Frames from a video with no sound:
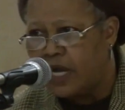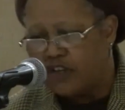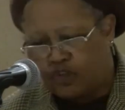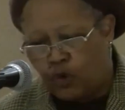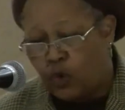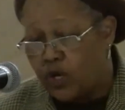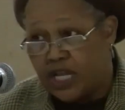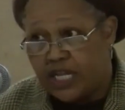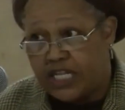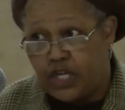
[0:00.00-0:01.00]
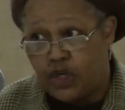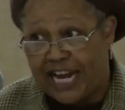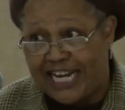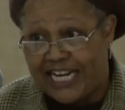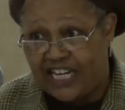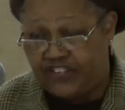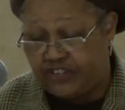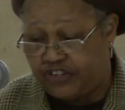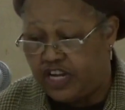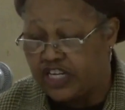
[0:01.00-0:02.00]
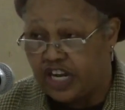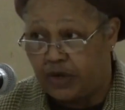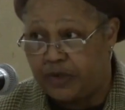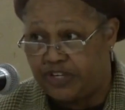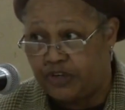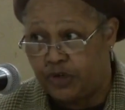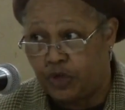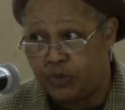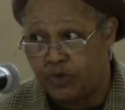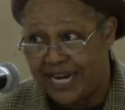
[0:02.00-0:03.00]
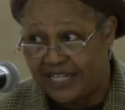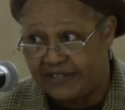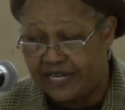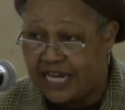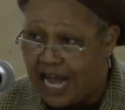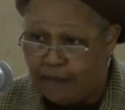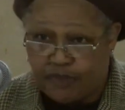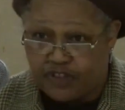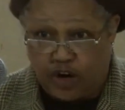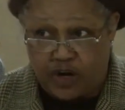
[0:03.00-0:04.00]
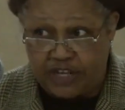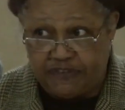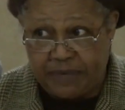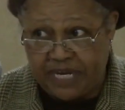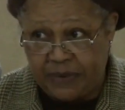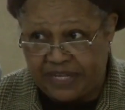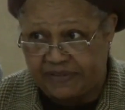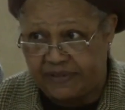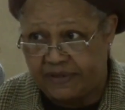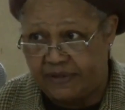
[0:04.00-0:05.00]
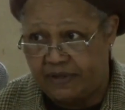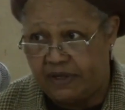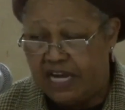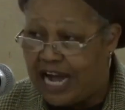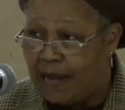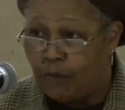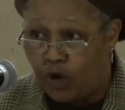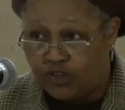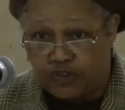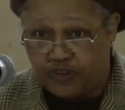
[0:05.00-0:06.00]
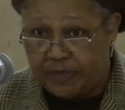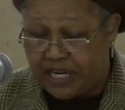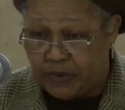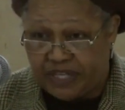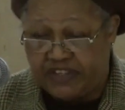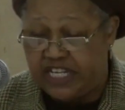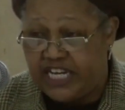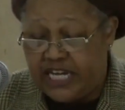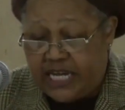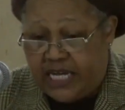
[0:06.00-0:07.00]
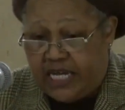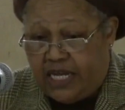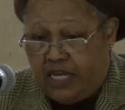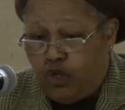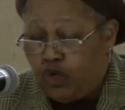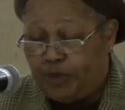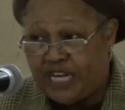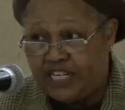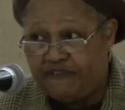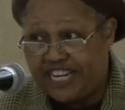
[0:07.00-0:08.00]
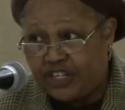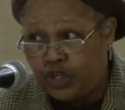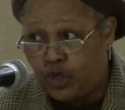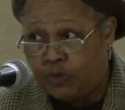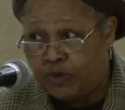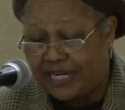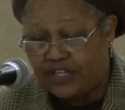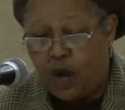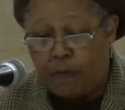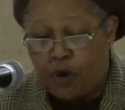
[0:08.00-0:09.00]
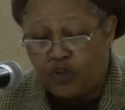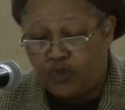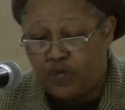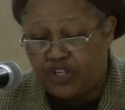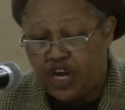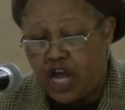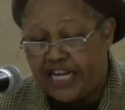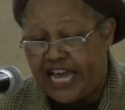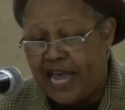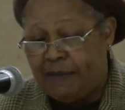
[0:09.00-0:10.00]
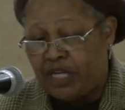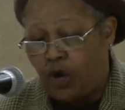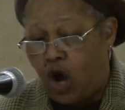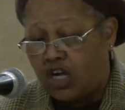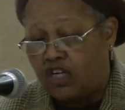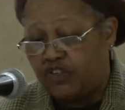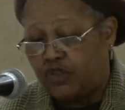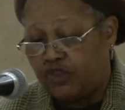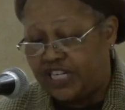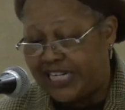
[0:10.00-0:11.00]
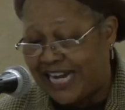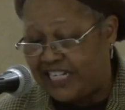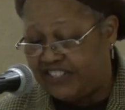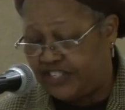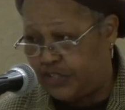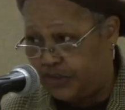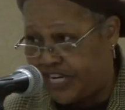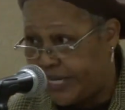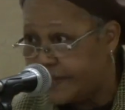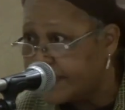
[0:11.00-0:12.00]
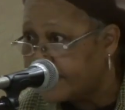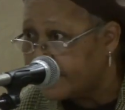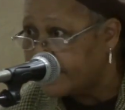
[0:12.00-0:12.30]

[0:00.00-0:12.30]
So, the United Nations Declaration on Human Rights, I'm thoroughly familiar with. I'm also familiar with the European Convention on Human Rights, both of which came into our Constitution in 1963.